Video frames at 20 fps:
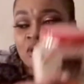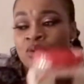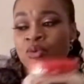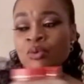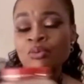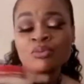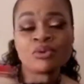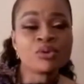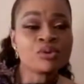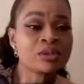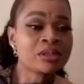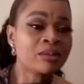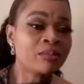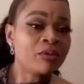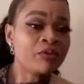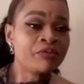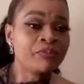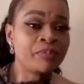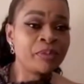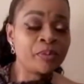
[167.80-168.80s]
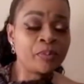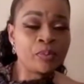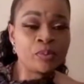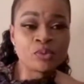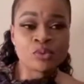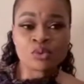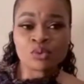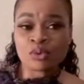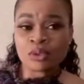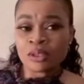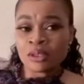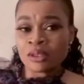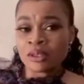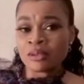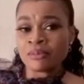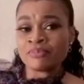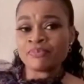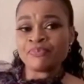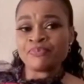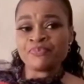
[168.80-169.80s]
because some of people, so
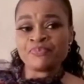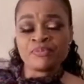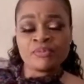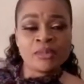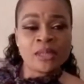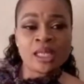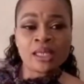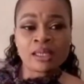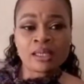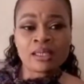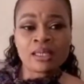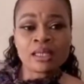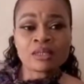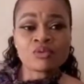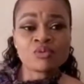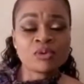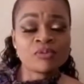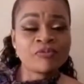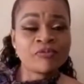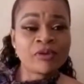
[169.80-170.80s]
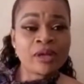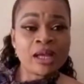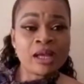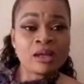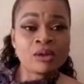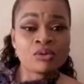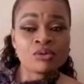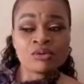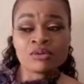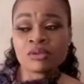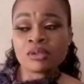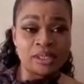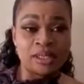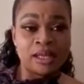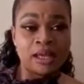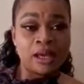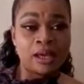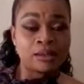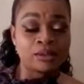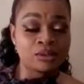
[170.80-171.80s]
they react with carrot,
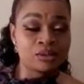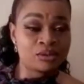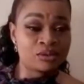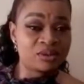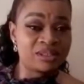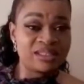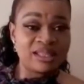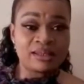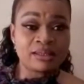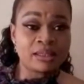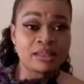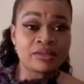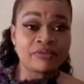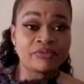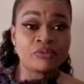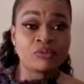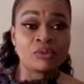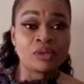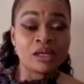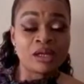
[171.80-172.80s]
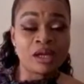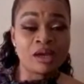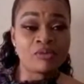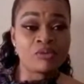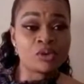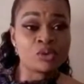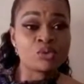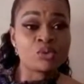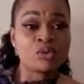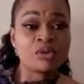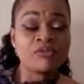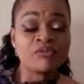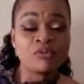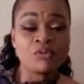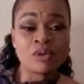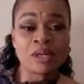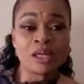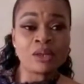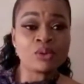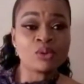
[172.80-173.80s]
they are sensitive to the carrot. So if
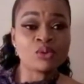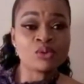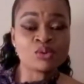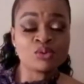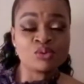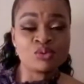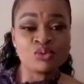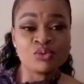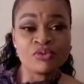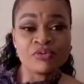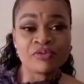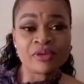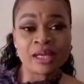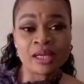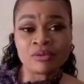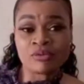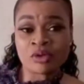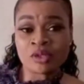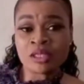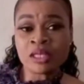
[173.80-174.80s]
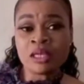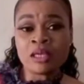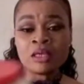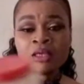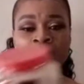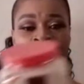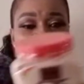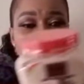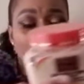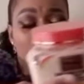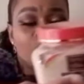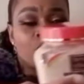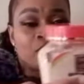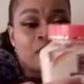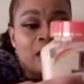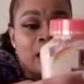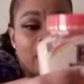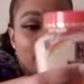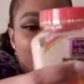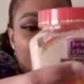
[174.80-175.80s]
you cannot do with carrot, so we've got
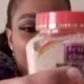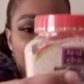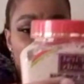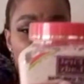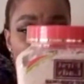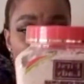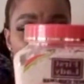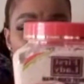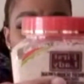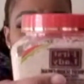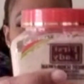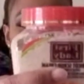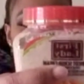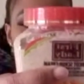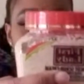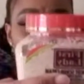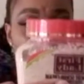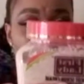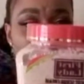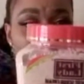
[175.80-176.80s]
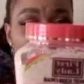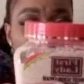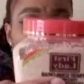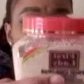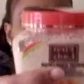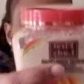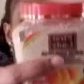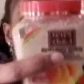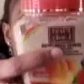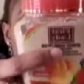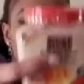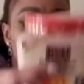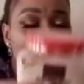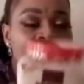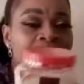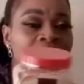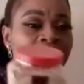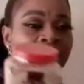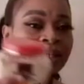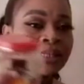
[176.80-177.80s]
the apricot one here. So
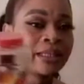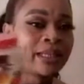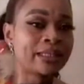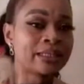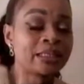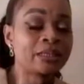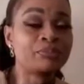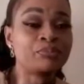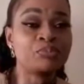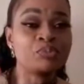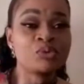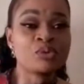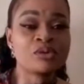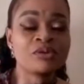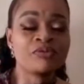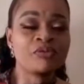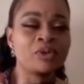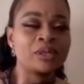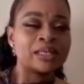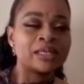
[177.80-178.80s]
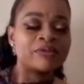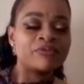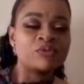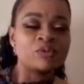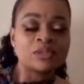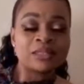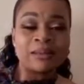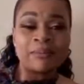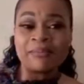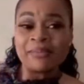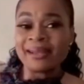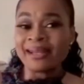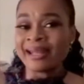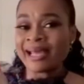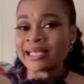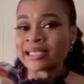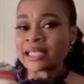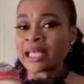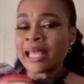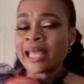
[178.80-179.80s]
very nice and beautiful. It gives you some
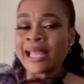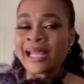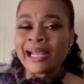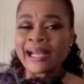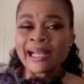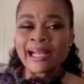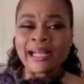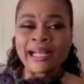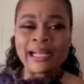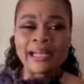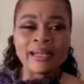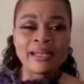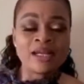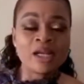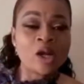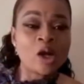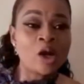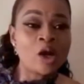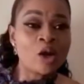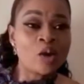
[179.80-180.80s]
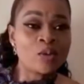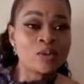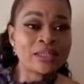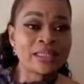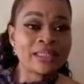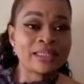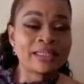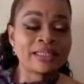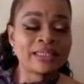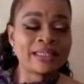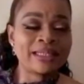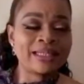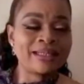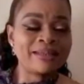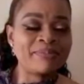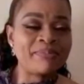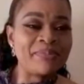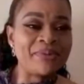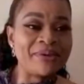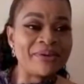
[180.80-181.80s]
nice clean glossy
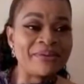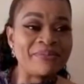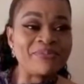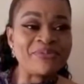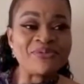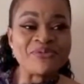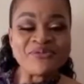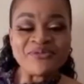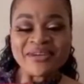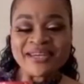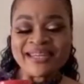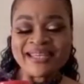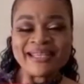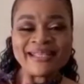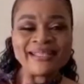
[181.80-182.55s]
skin, babe. You need